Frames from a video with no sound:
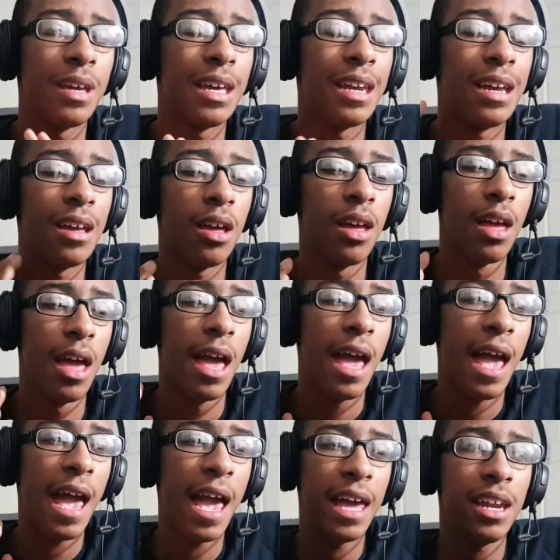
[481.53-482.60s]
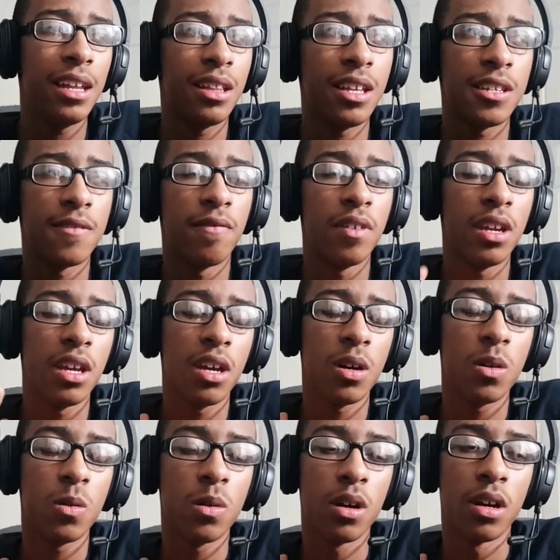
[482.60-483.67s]
going to edit this
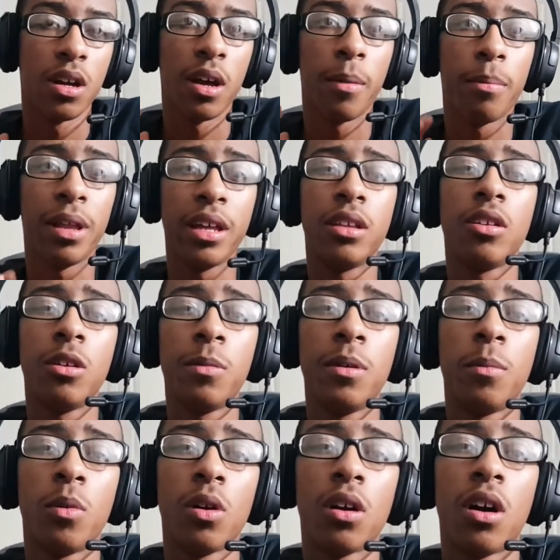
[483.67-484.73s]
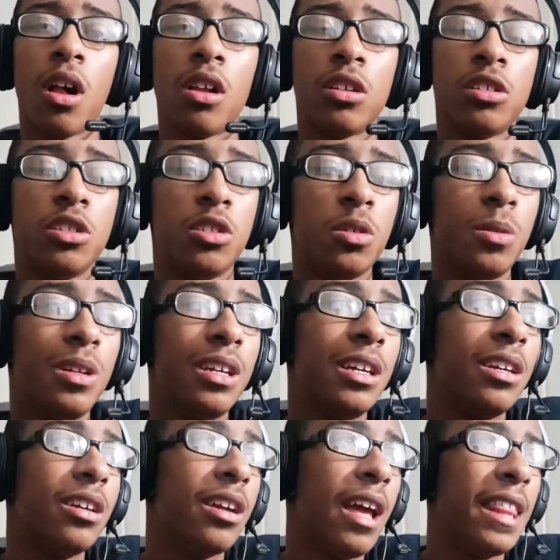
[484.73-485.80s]
video, play a little bit more Call of
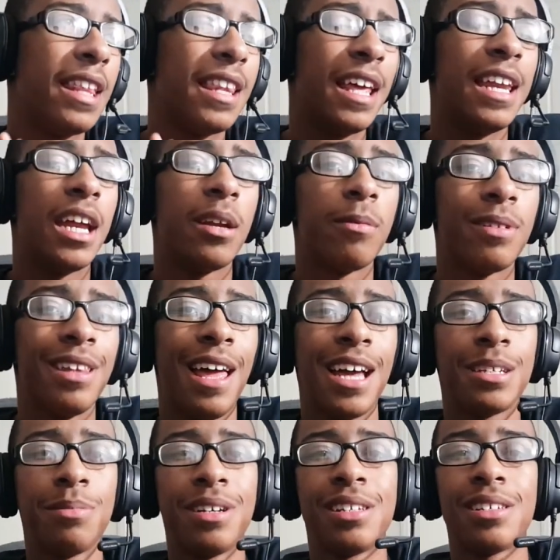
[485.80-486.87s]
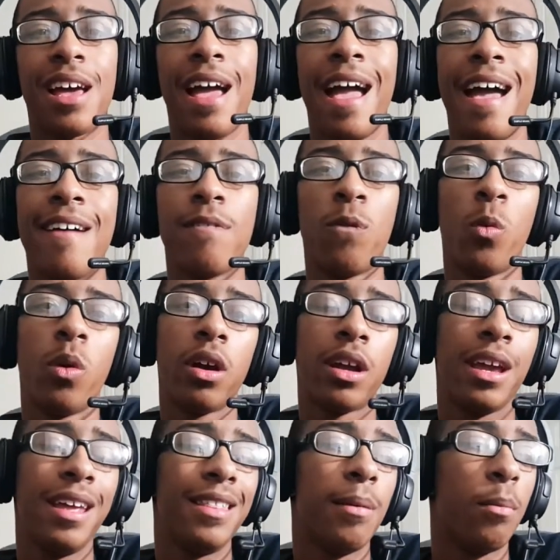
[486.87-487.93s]
Duty, and then lay down and relax because I have
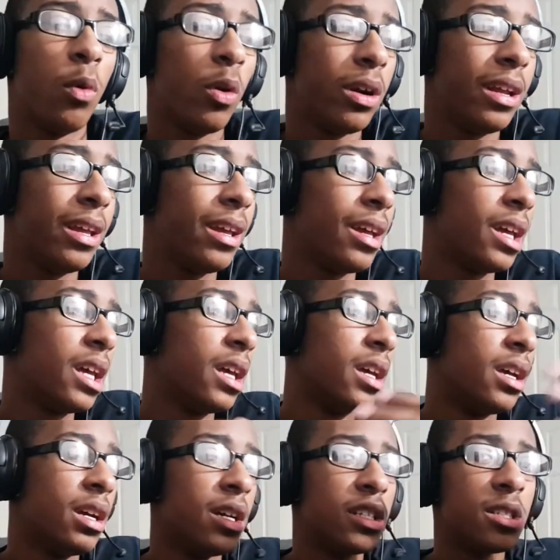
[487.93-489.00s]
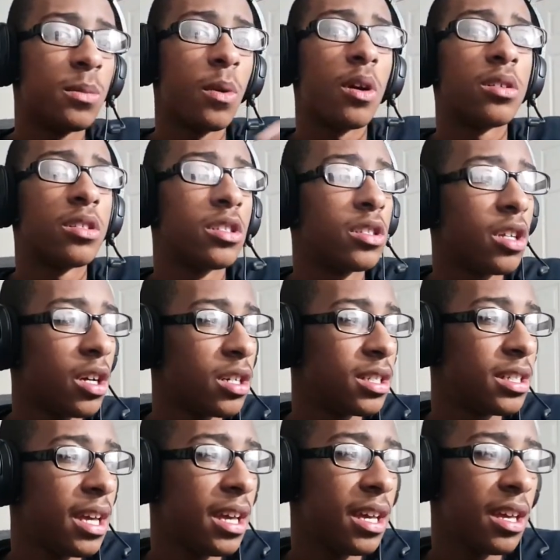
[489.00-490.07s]
work in the morning. Tomorrow's
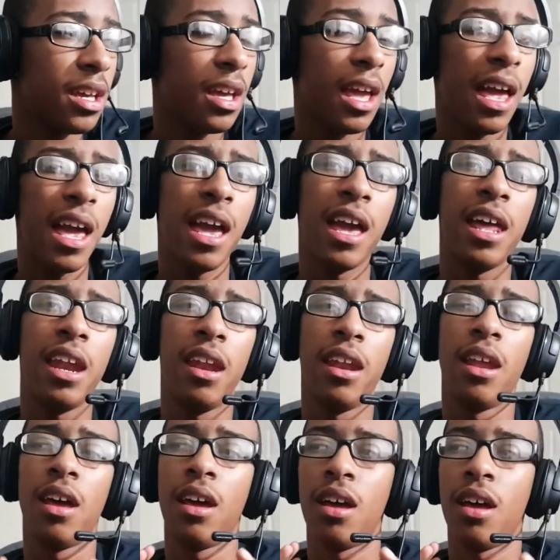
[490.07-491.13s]
Thursday, and